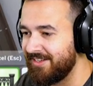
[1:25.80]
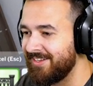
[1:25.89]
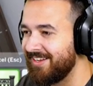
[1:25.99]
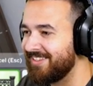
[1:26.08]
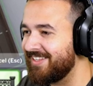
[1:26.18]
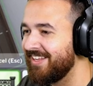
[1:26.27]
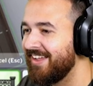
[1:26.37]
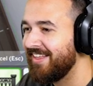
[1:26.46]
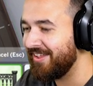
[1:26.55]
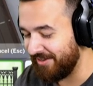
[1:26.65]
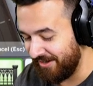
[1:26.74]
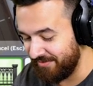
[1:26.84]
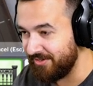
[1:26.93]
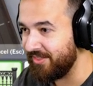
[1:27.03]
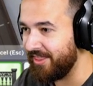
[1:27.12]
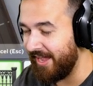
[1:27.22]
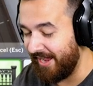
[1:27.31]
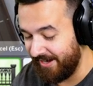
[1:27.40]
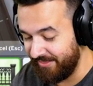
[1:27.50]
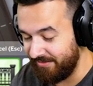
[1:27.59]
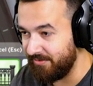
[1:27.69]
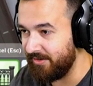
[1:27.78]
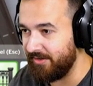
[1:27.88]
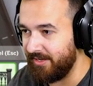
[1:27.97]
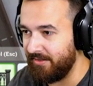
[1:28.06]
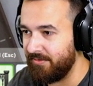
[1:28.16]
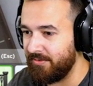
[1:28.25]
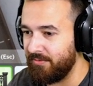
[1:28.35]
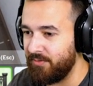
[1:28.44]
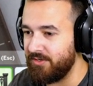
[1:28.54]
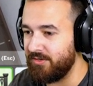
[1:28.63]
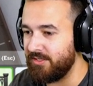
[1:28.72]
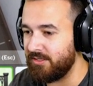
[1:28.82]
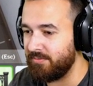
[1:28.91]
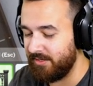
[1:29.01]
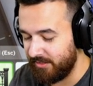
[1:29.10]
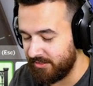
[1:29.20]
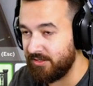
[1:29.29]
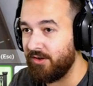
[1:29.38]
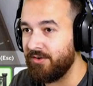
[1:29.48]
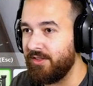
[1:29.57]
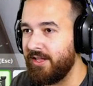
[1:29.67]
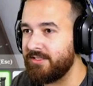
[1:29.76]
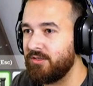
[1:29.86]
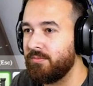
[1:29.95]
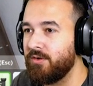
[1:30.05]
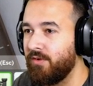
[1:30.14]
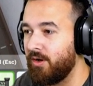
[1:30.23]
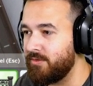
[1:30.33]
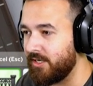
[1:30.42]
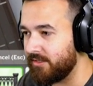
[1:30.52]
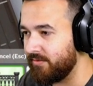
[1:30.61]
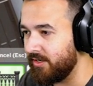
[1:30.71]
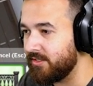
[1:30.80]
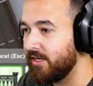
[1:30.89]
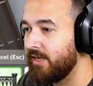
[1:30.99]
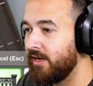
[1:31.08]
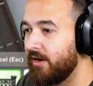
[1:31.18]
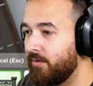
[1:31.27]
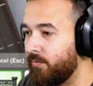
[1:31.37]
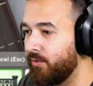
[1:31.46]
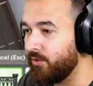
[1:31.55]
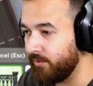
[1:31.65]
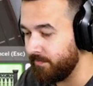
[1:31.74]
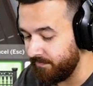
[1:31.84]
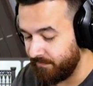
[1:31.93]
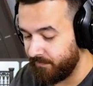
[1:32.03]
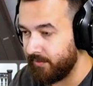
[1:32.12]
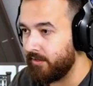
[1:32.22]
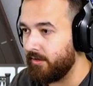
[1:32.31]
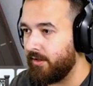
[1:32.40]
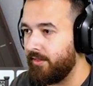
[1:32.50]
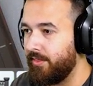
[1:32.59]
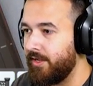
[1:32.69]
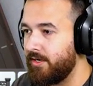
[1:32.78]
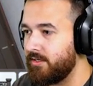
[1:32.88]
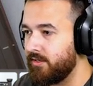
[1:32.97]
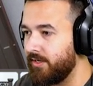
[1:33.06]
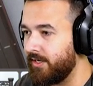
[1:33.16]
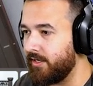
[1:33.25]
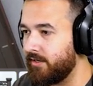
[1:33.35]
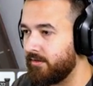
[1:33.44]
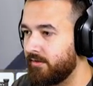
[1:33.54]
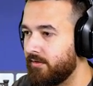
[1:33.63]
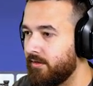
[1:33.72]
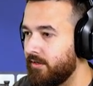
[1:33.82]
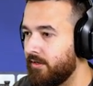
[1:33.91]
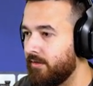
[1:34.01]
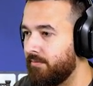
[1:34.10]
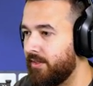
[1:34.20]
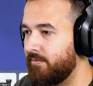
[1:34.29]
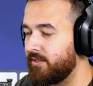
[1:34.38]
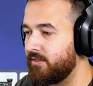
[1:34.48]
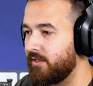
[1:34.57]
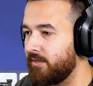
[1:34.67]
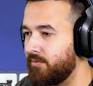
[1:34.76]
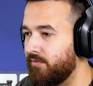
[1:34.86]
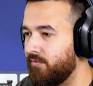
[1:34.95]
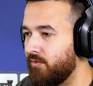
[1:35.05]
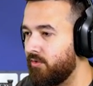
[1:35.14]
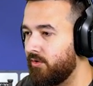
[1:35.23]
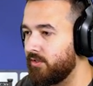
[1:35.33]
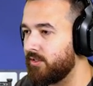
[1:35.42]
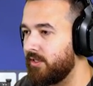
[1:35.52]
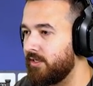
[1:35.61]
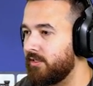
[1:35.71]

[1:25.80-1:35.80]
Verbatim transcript: there we go. If we do that and then, oh, hang on, a window disappeared. Let's not do that. So move objects first. Room and then delete. But then we still end up with floors, so that